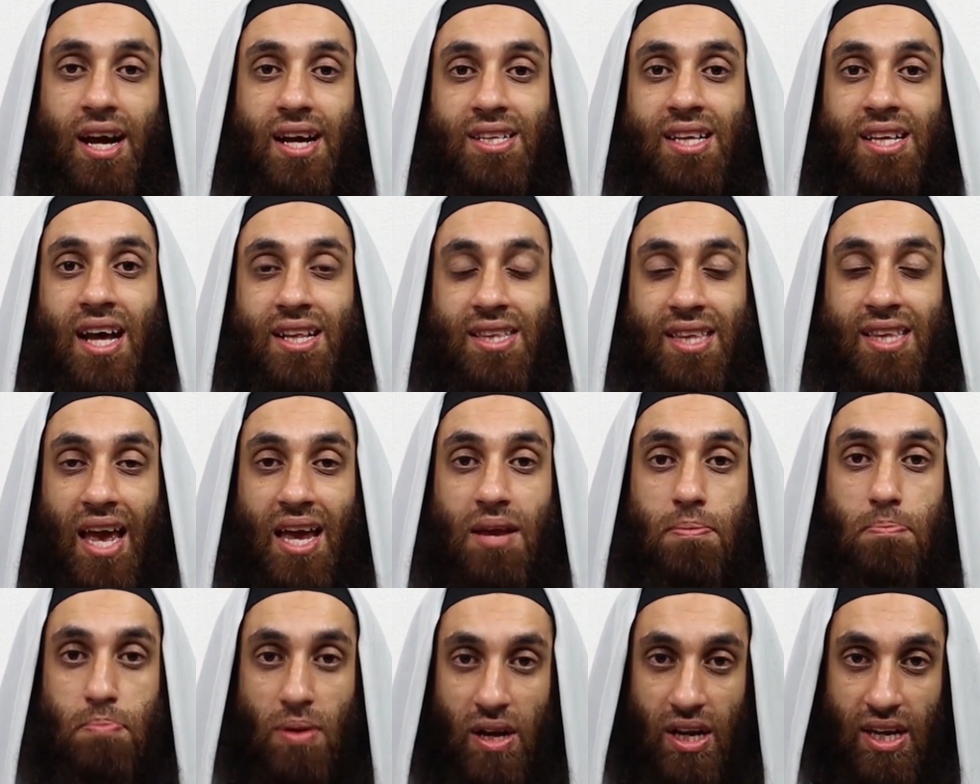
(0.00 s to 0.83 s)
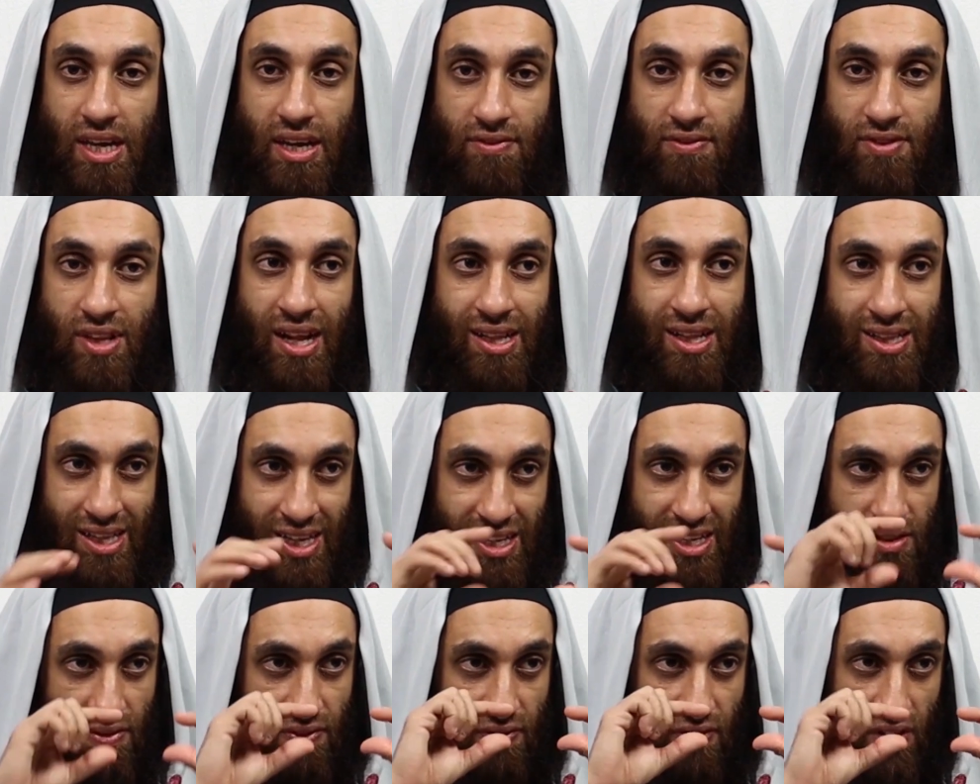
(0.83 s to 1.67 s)
that they believed that
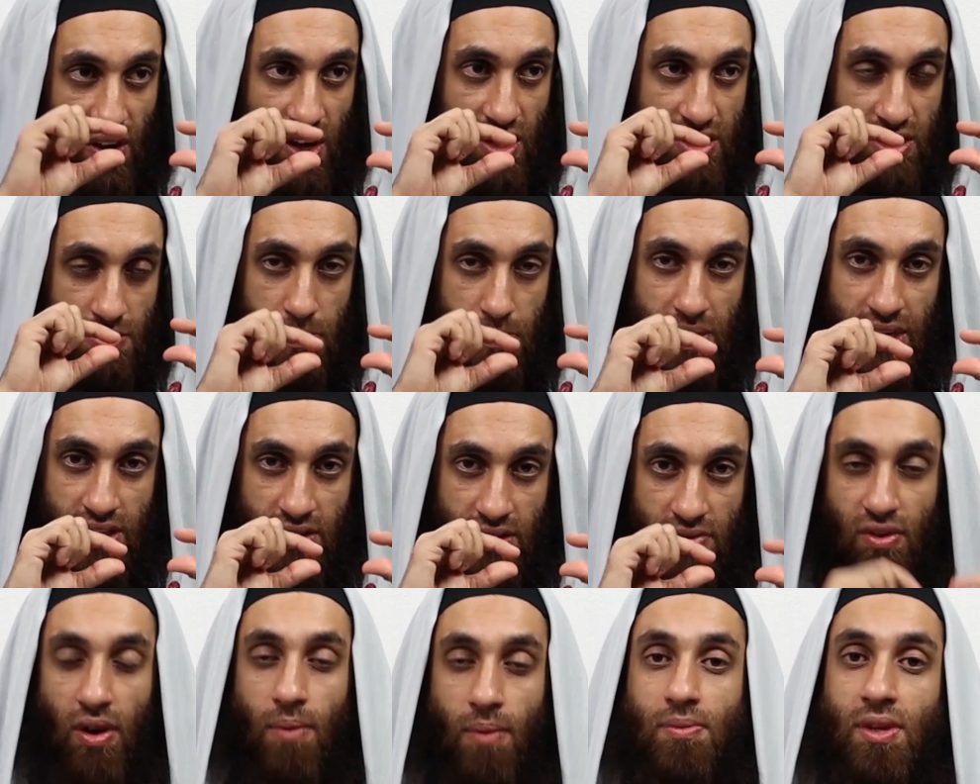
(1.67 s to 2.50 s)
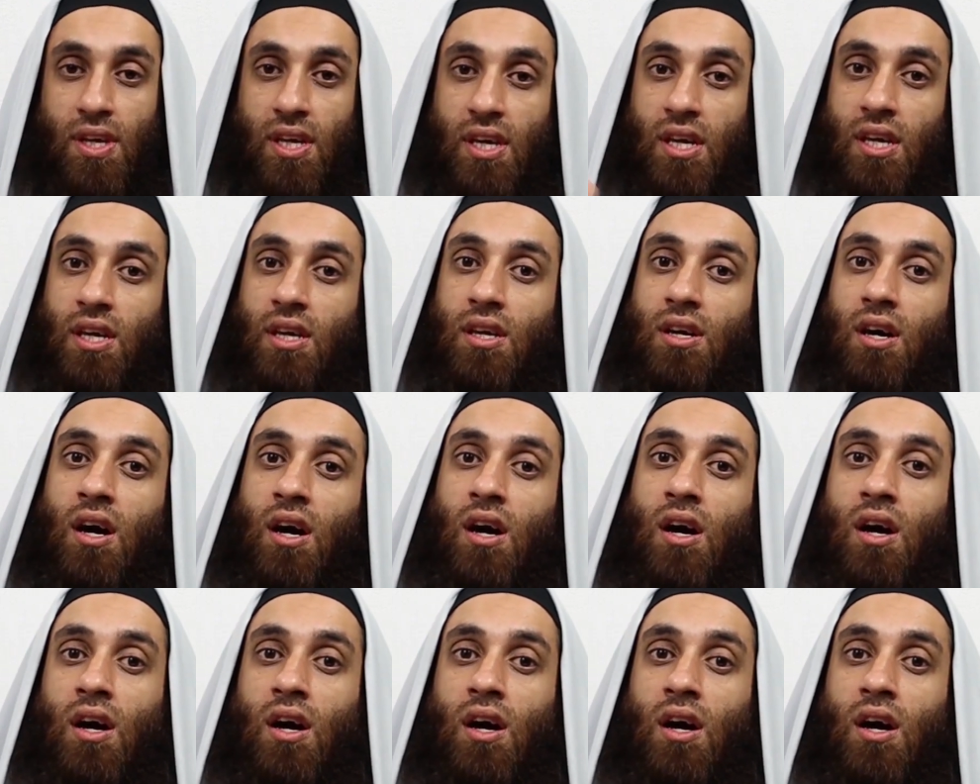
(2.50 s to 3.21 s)
this verse means, from the